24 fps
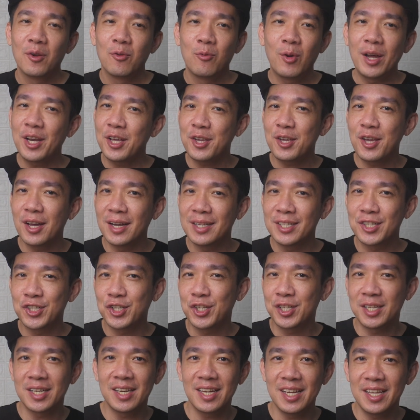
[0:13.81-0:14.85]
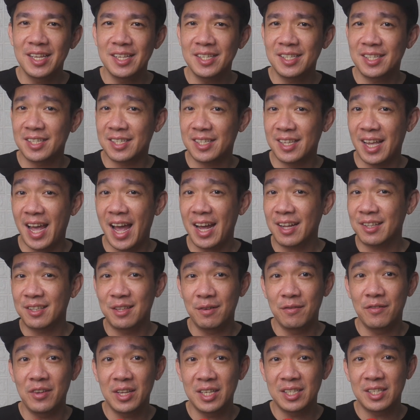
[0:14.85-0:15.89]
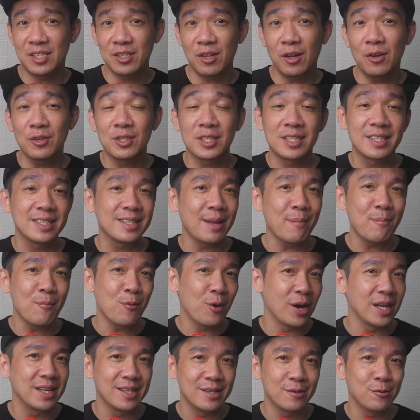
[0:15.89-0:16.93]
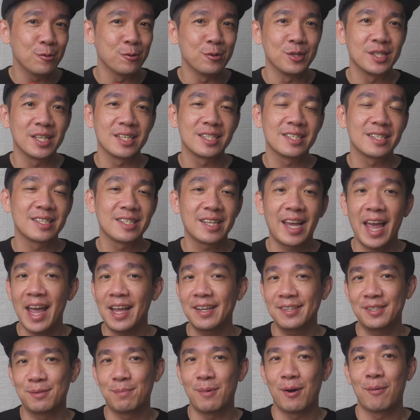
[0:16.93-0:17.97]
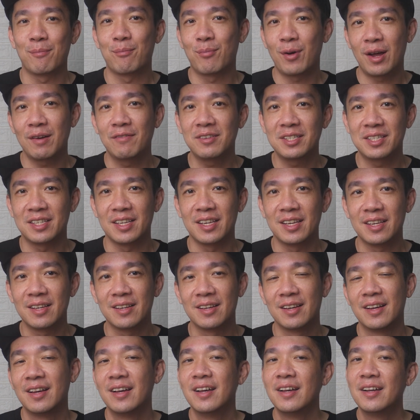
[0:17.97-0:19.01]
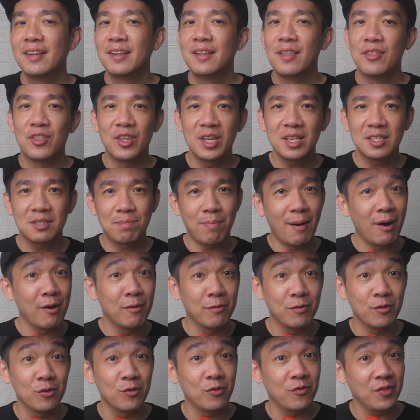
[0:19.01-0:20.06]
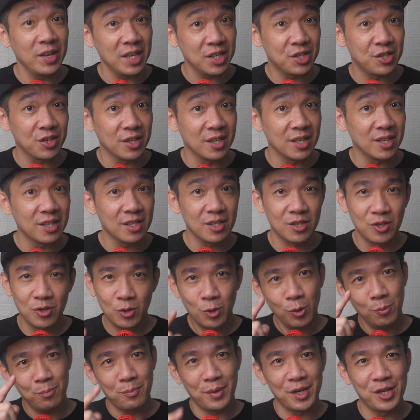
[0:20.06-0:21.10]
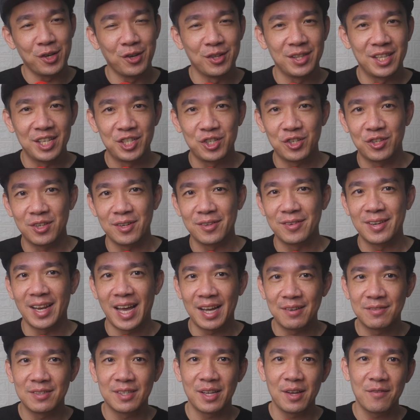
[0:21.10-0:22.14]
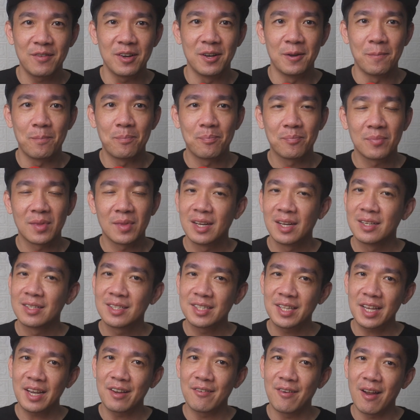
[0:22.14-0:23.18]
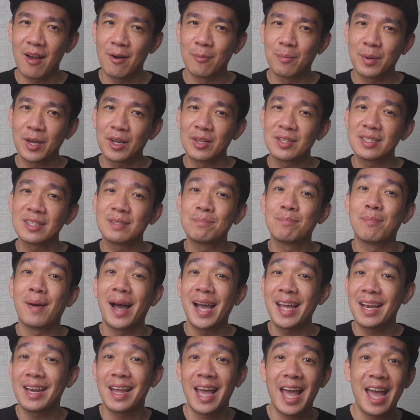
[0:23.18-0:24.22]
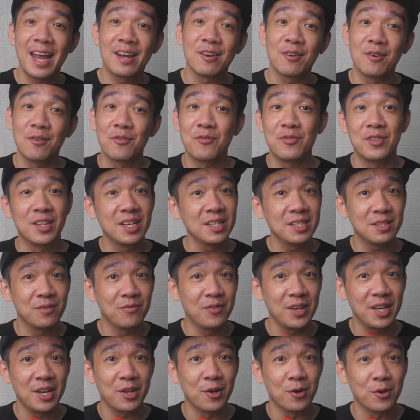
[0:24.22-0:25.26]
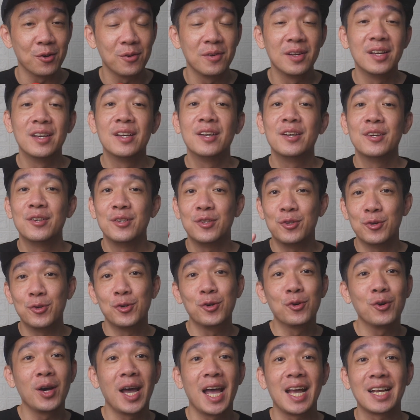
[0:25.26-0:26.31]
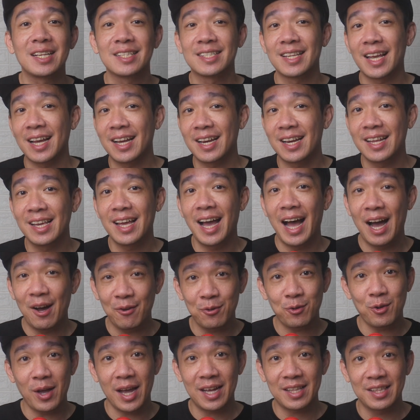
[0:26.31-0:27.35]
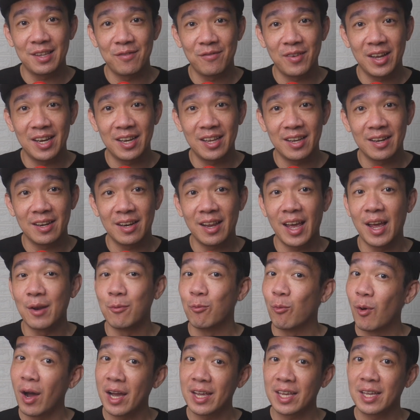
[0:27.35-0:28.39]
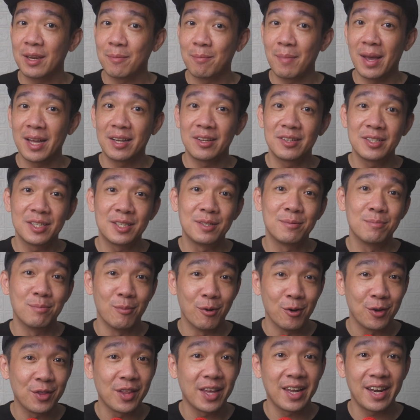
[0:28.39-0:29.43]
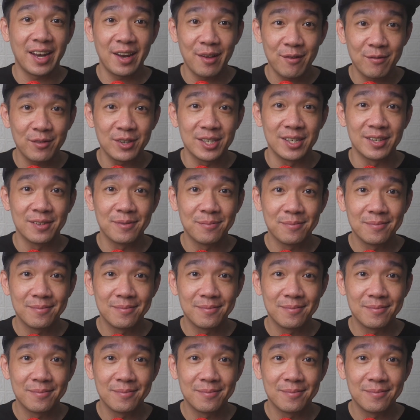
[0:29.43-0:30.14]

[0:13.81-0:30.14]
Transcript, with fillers: Whether you're a journalist, activist, or someone who just cares about privacy, this powerful feature could be your digital lifesaver. Stick around because by the end of this video, you know exactly how to activate it and why it matters more than ever.